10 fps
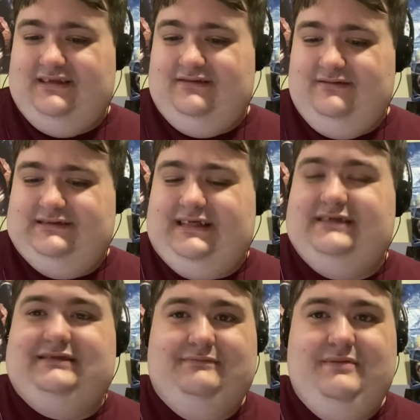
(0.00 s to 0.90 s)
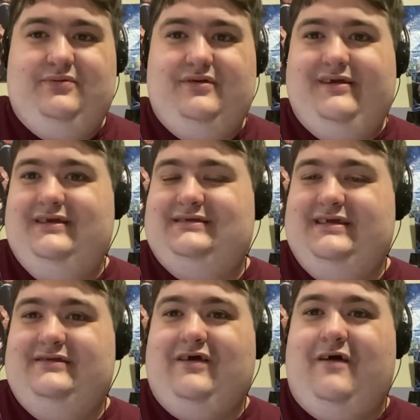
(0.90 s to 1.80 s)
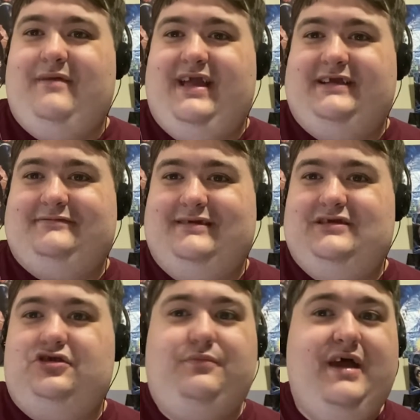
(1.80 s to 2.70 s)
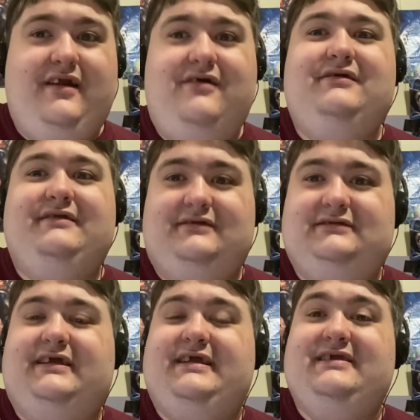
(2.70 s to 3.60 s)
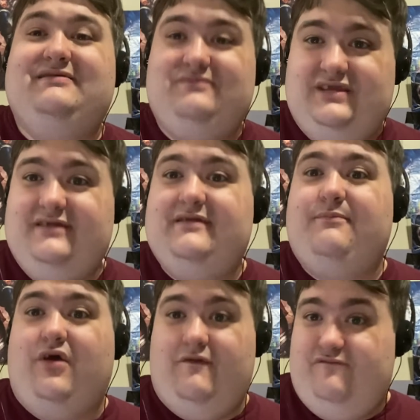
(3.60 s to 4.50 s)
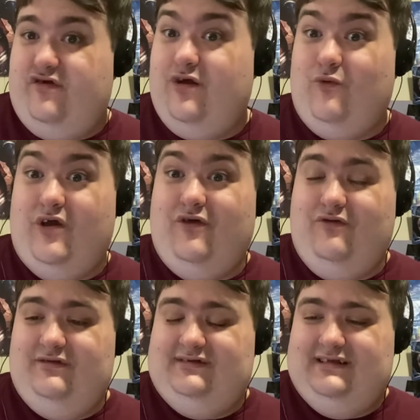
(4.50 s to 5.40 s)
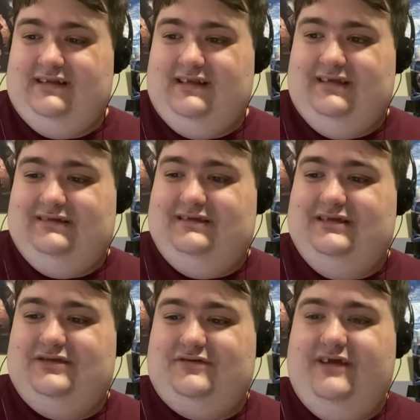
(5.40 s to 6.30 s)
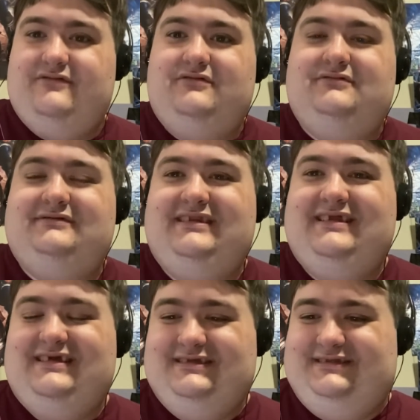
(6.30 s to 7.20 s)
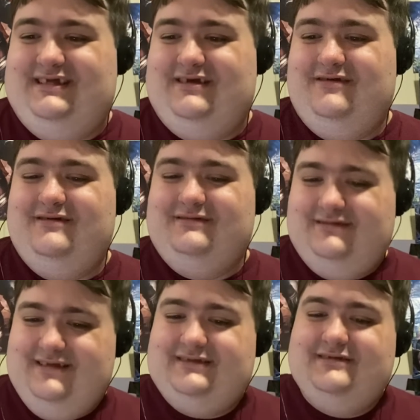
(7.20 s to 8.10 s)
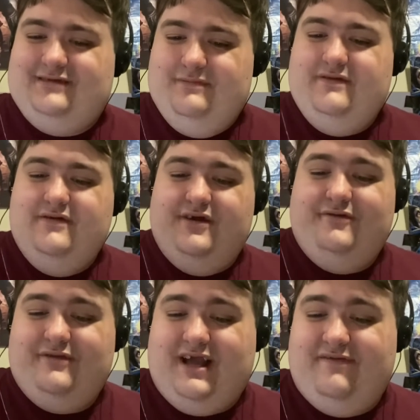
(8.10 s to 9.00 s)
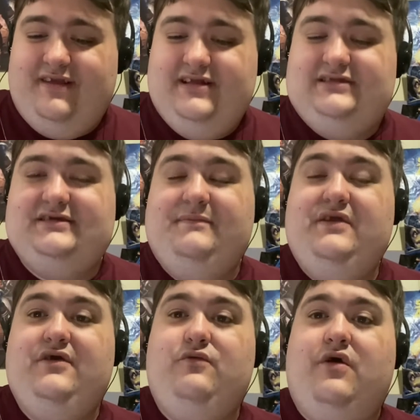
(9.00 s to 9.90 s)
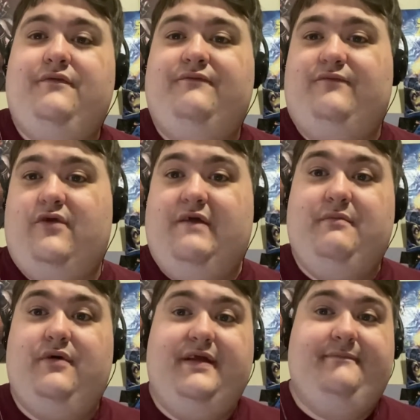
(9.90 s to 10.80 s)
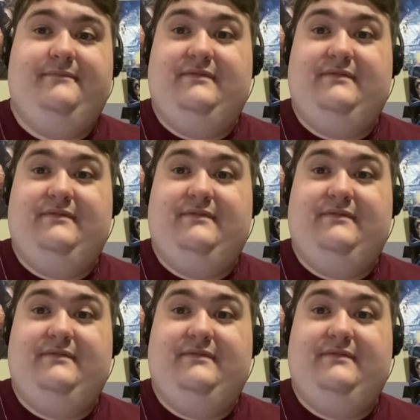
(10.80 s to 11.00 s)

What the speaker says: Looks like it's going to be pretty good seeing Tom Hanks playing Geppetto. He looks like he did the part very well in the trailer. So, this is going to be good. I think this is going to be a good one for everybody.